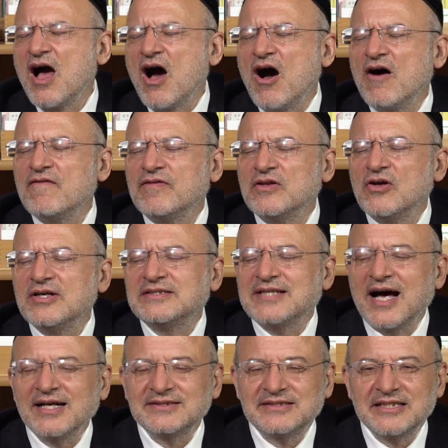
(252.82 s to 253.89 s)
of lo
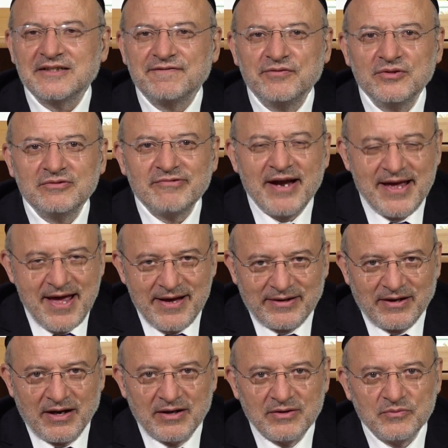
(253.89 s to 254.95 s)
tasig gvul
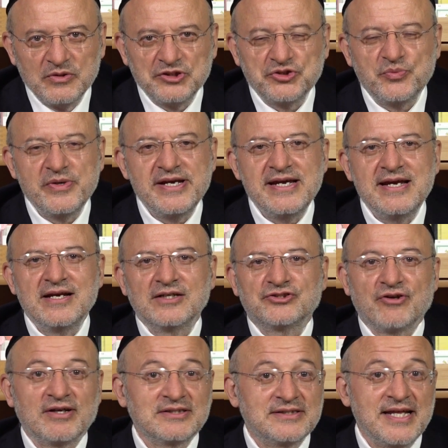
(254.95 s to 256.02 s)
re'echa, which we
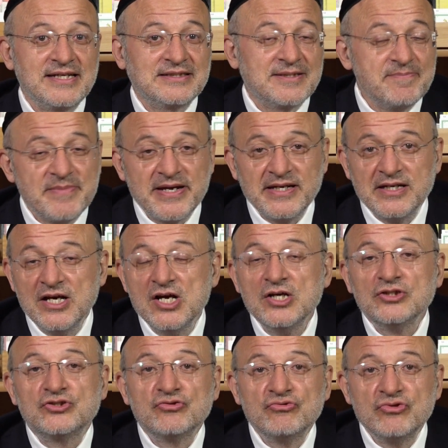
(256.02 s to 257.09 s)
translate to mean
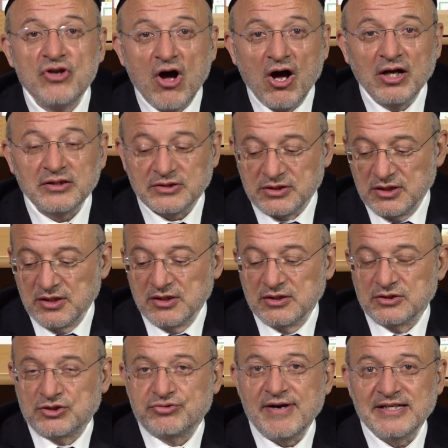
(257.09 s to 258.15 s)
do not
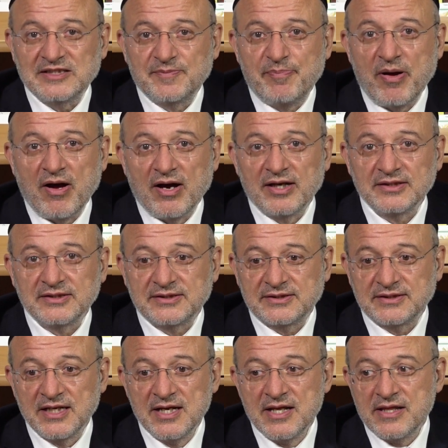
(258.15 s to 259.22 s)

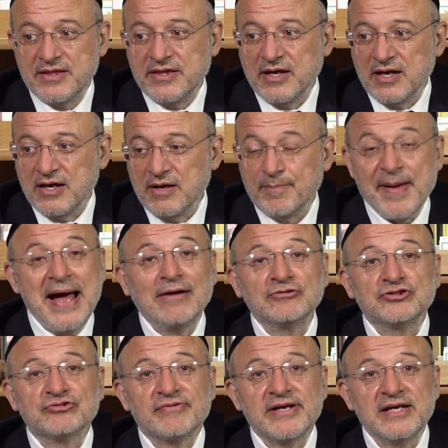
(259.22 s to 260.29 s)
trespass the
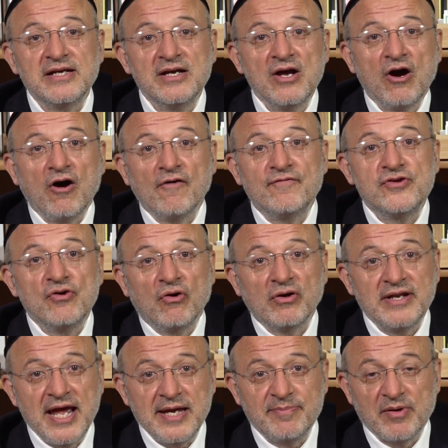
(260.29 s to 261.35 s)
boundary of your
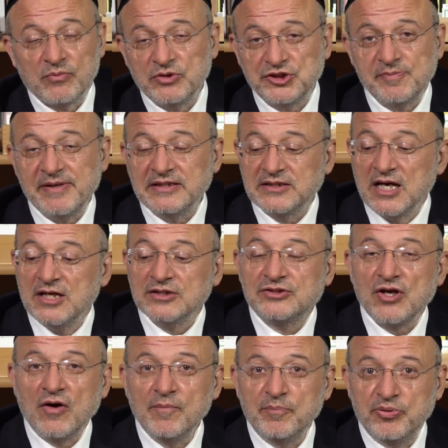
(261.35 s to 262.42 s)
neighbor, which means
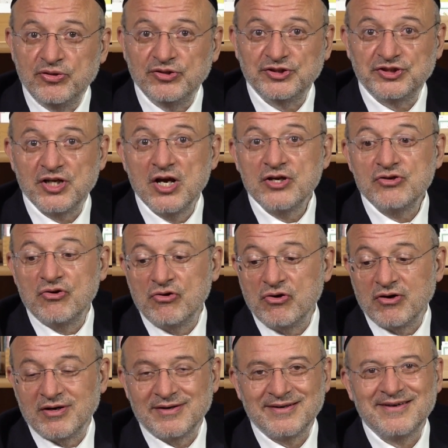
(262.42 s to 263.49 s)
don't push
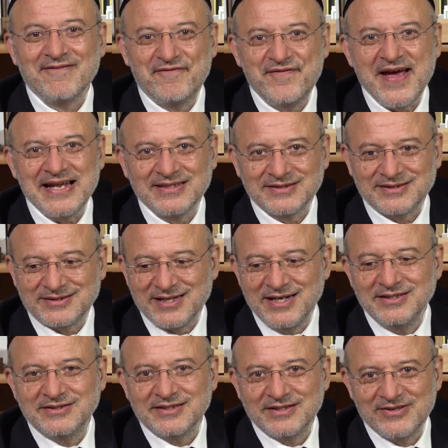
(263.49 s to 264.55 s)
your fence
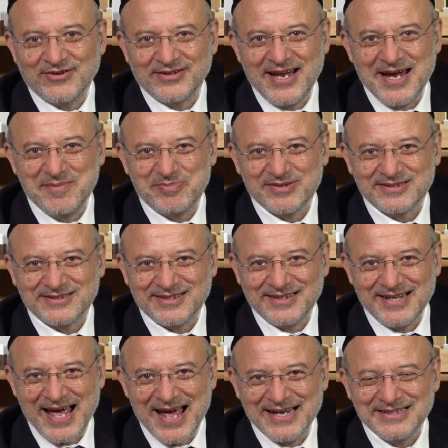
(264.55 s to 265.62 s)
into your neighbor's
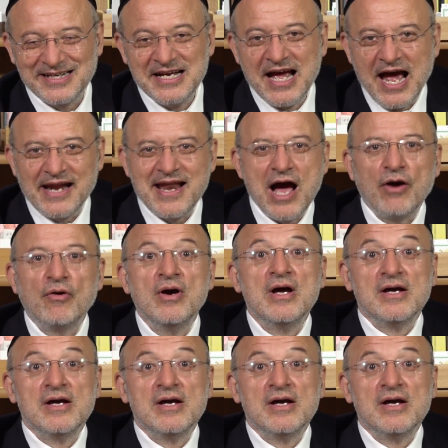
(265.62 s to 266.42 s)
land and now